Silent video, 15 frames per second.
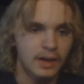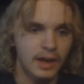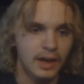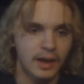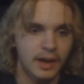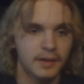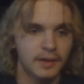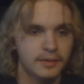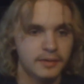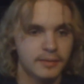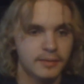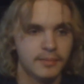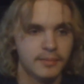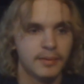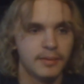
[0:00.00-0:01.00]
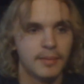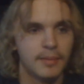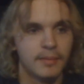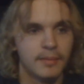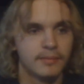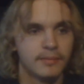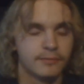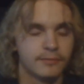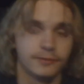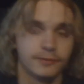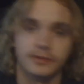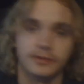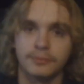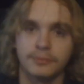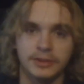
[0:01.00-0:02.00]
And for
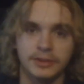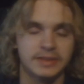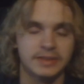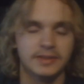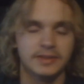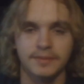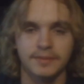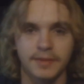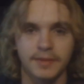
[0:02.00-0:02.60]
some reason,